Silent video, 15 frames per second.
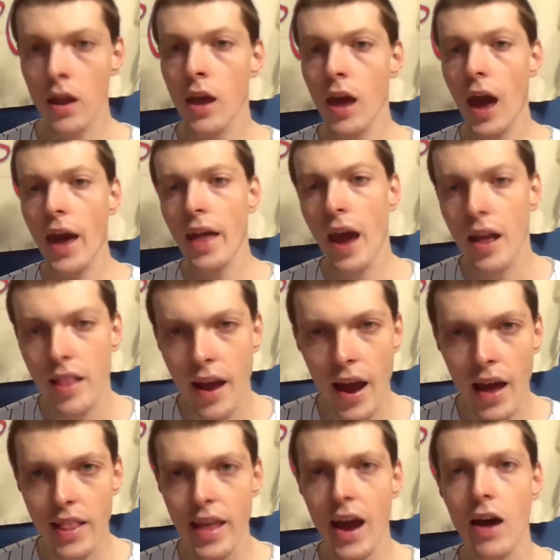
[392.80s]

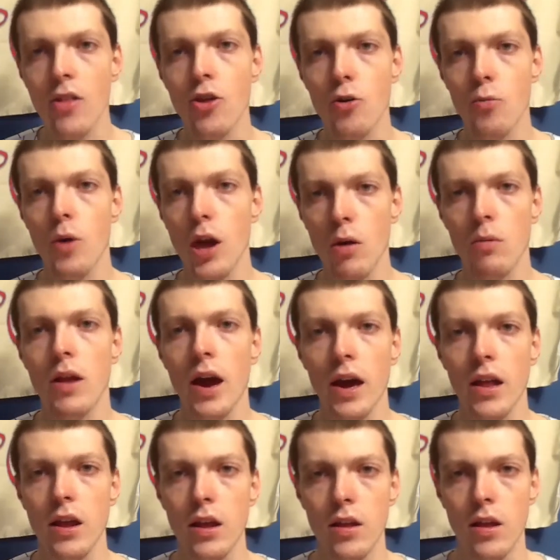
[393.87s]
and now they're
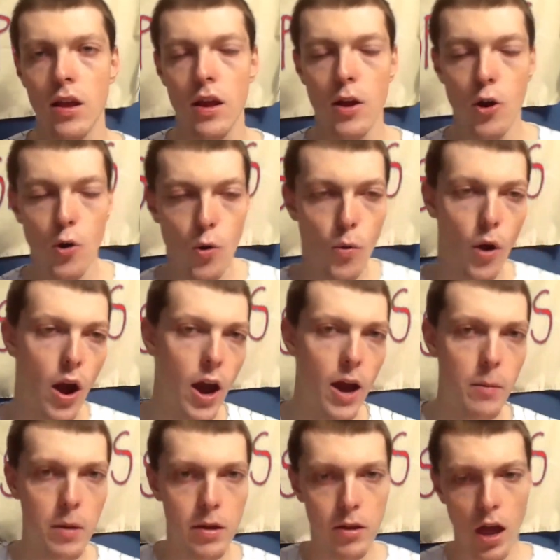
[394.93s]
reunited
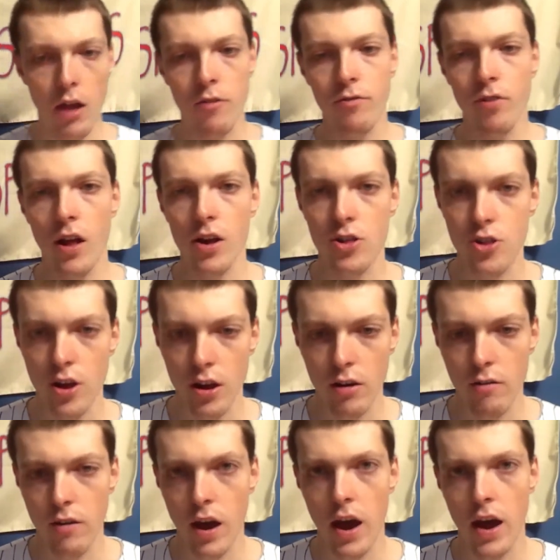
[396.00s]
in
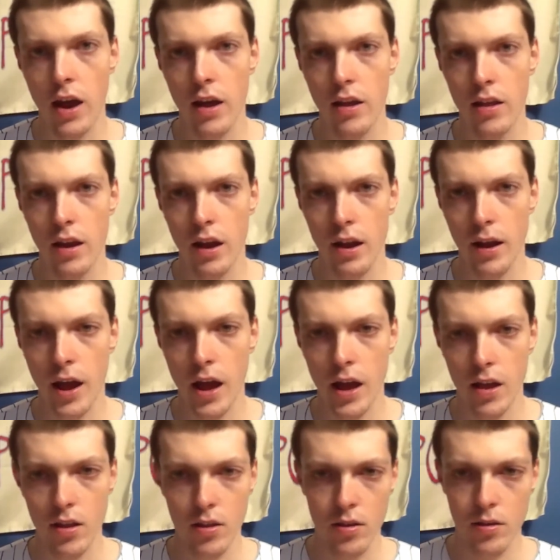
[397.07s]
Flushing, and
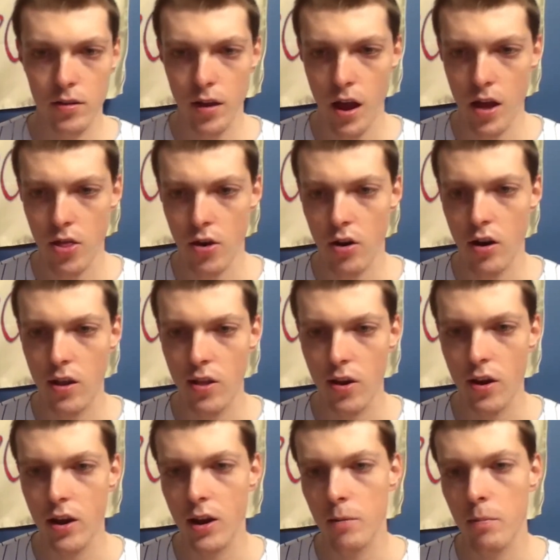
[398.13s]

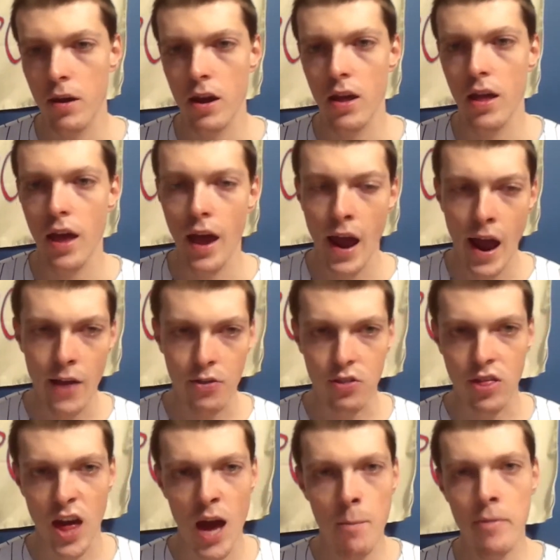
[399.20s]
they're going to be at the
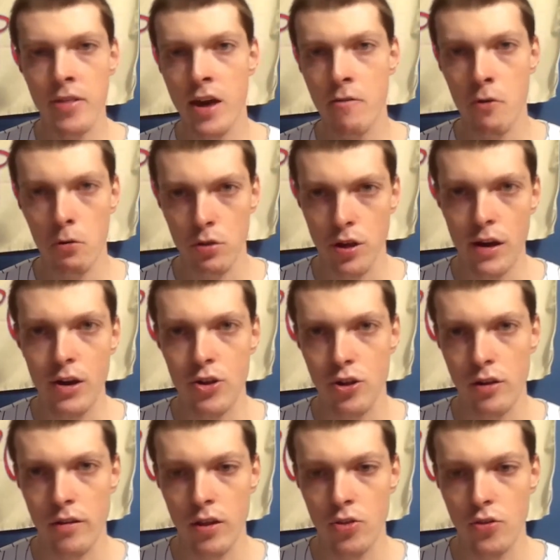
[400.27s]
top of that
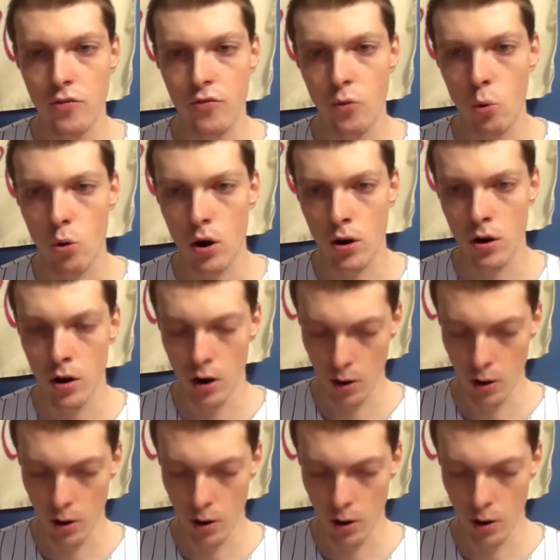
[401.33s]
rotation for